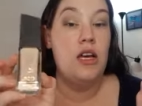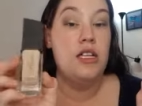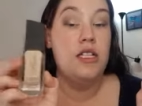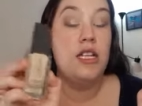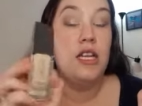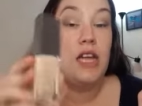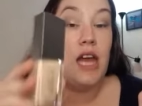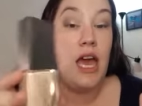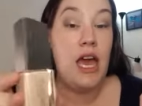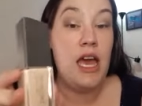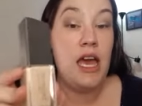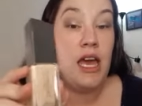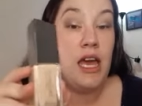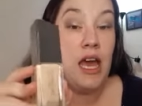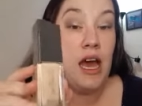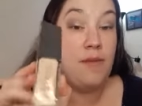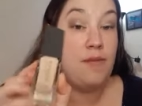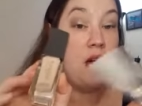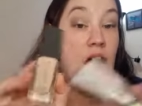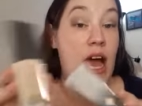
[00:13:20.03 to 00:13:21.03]
Today,
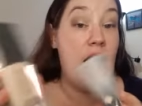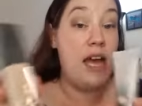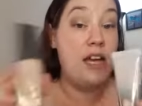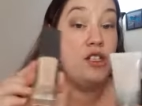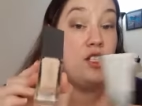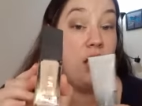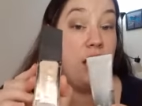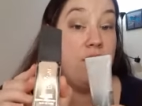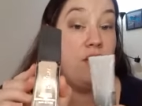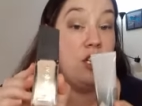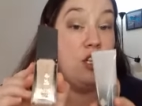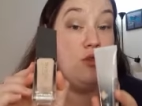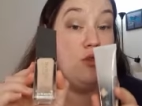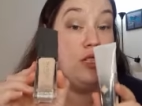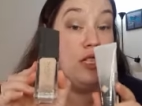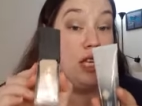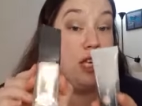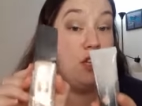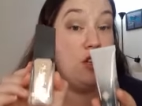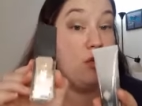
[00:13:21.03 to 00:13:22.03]
I'm not, I actually haven't
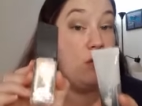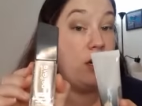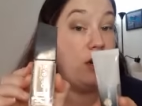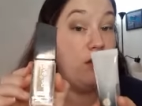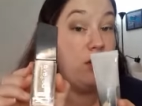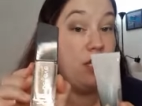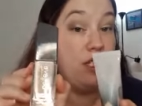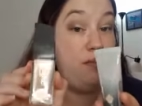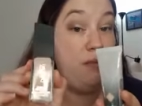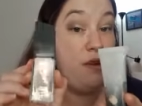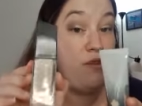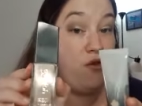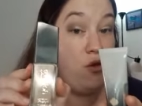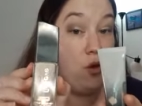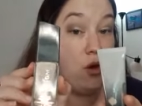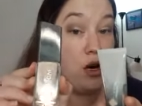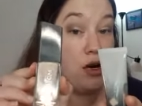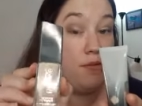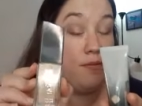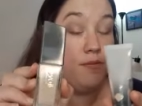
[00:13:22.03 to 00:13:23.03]
used either one of these
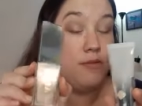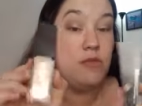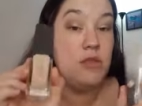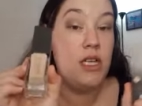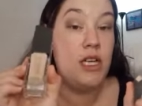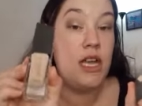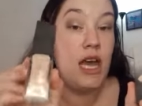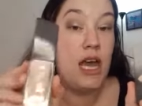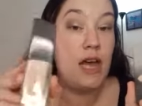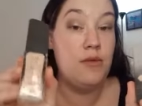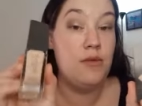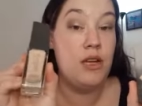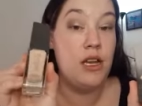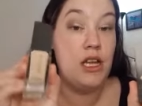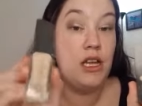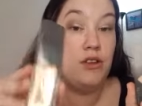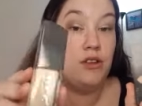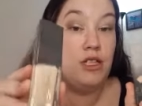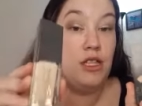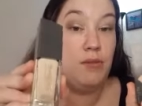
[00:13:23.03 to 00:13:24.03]
before. Today I'm going
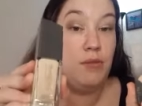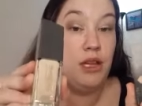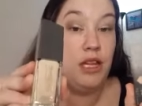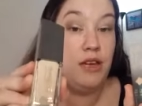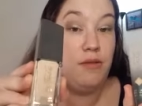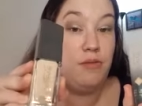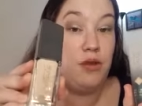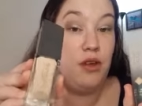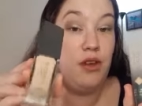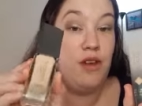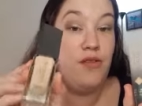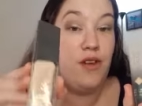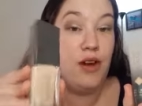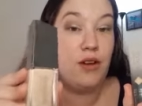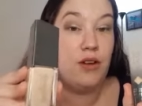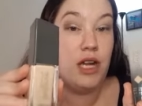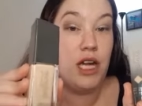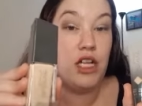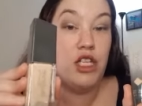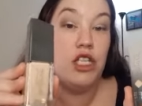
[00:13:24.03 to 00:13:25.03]
to use the Believe Beauty
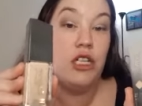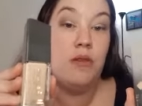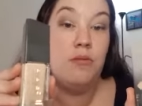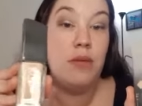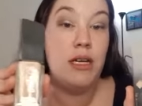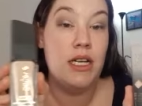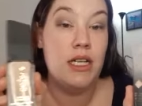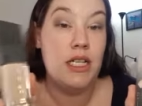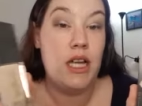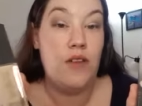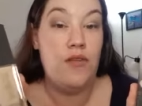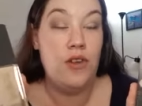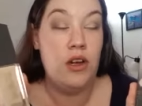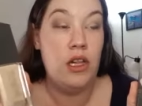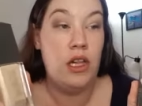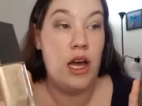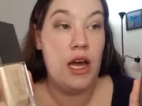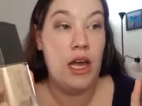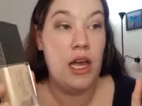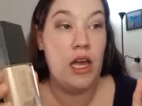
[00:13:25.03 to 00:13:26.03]
foundation because I
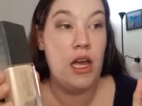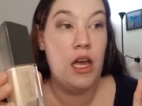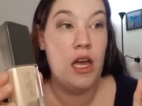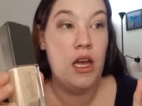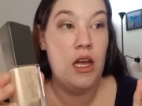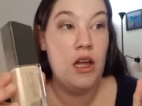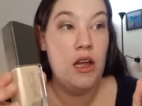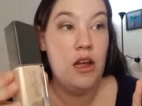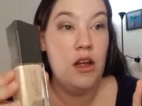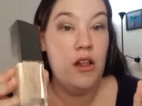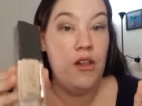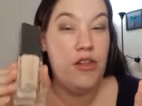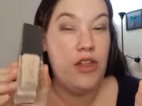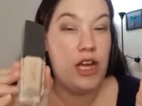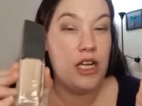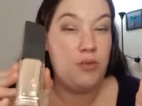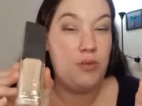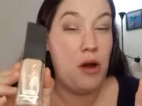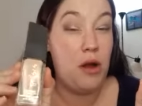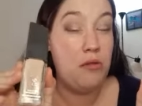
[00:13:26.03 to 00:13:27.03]
feel like
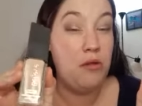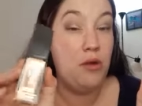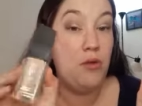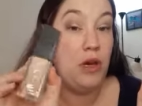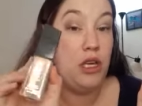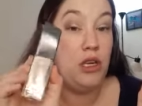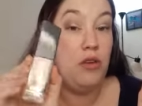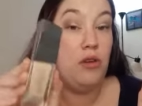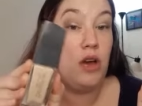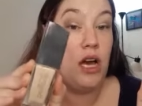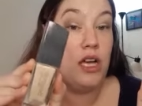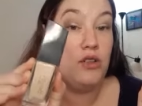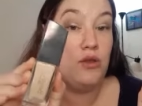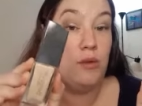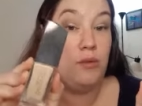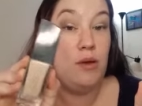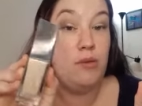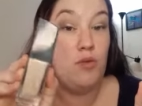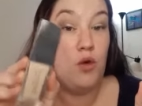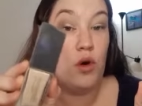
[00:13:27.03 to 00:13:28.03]
that's probably what you guys
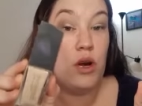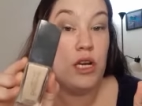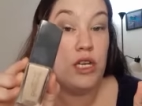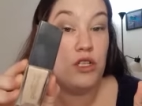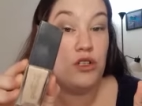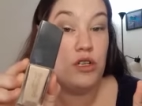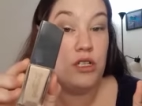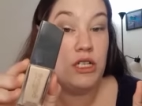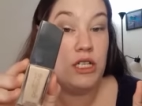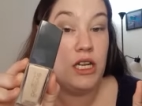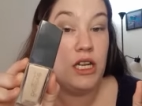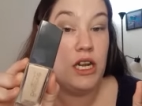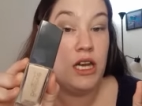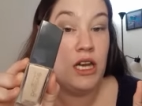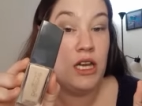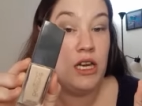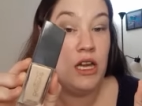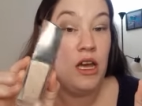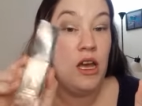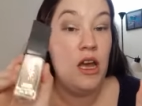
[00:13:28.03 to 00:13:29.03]
would be more interested
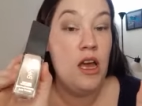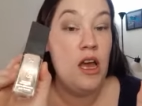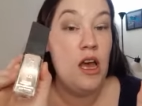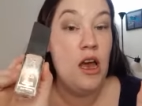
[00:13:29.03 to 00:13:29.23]
in.